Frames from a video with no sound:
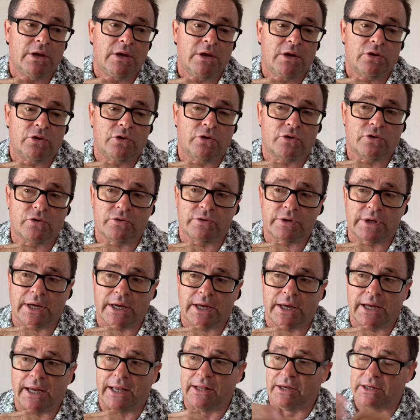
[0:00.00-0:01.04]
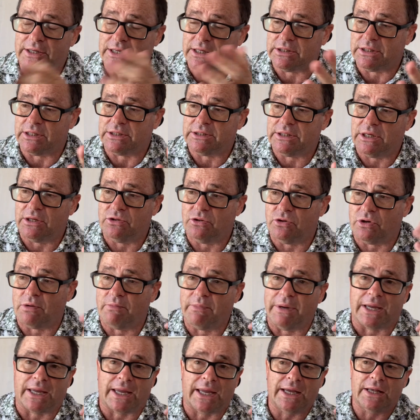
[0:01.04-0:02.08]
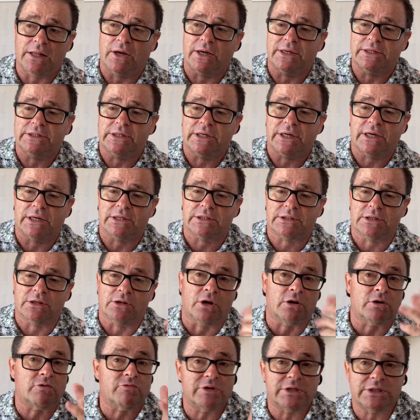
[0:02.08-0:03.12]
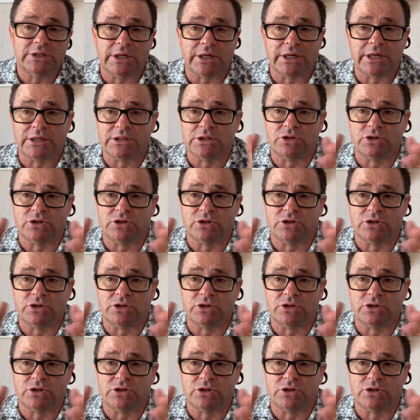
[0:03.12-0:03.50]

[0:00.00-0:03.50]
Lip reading: You could, and as I said, you can make airline tickets, lottery tickets.